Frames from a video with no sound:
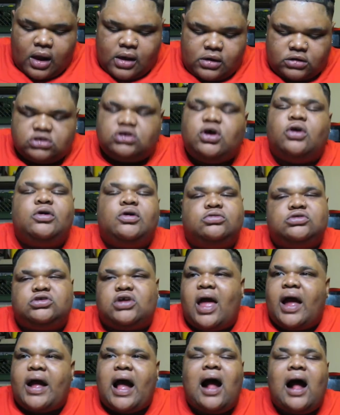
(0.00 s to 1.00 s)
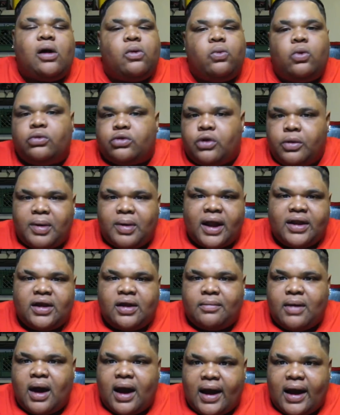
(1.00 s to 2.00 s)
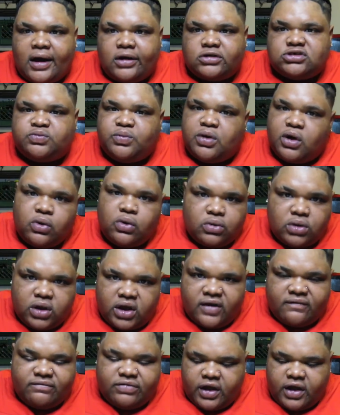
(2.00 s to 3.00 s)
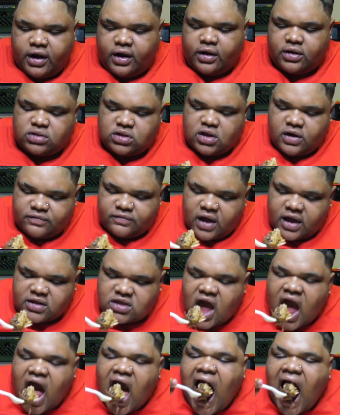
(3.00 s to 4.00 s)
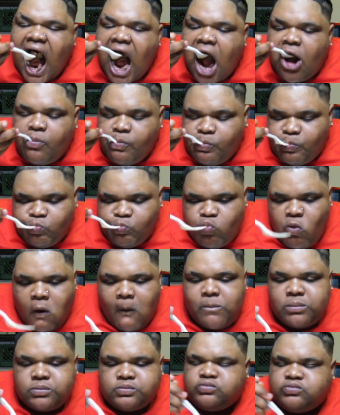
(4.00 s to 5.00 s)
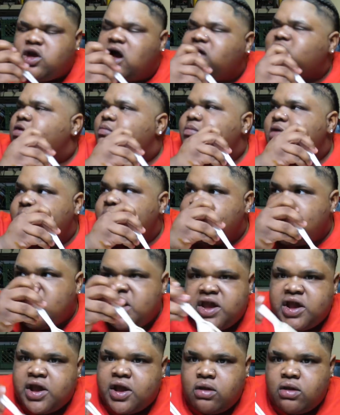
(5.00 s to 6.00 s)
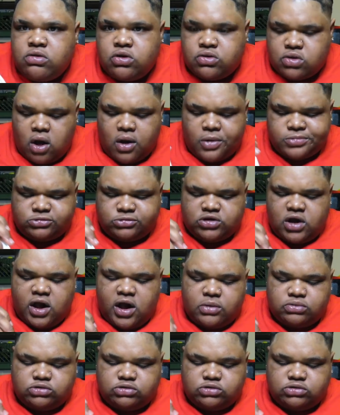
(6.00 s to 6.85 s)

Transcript: So it was like, I don't want nobody in my house but who lived there and stuff like that. Not to be mean, you know what I'm saying?